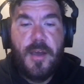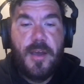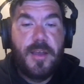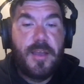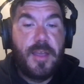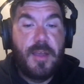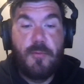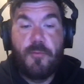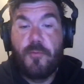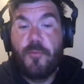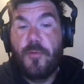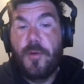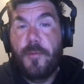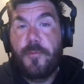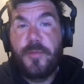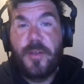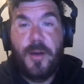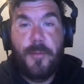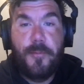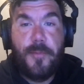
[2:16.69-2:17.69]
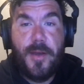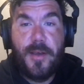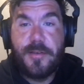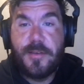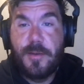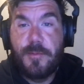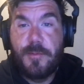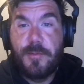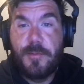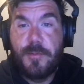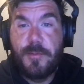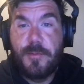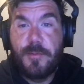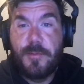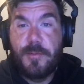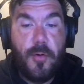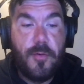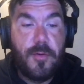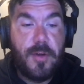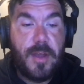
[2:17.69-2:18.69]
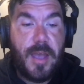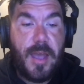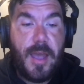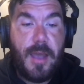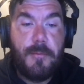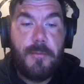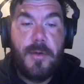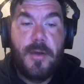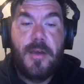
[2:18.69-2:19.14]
He ripped up SMU in the bowl game.